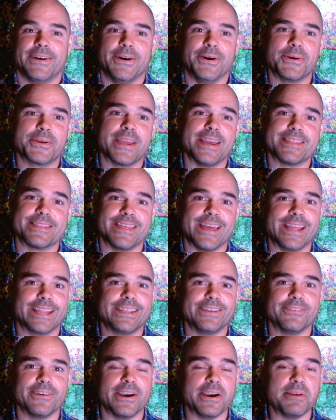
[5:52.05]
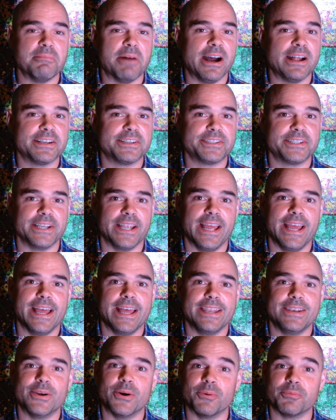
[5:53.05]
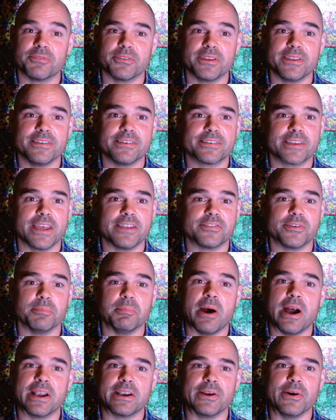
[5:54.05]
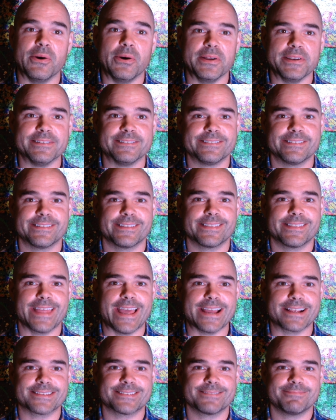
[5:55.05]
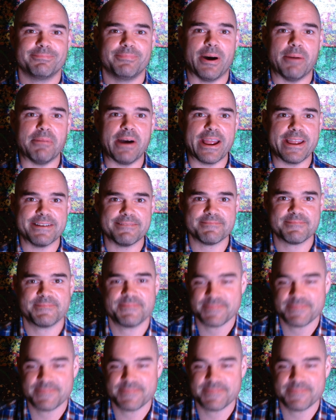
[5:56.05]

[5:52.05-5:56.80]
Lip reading: Okay, thank you very much, and hopefully this gets your mind going. Thanks. Bye-bye.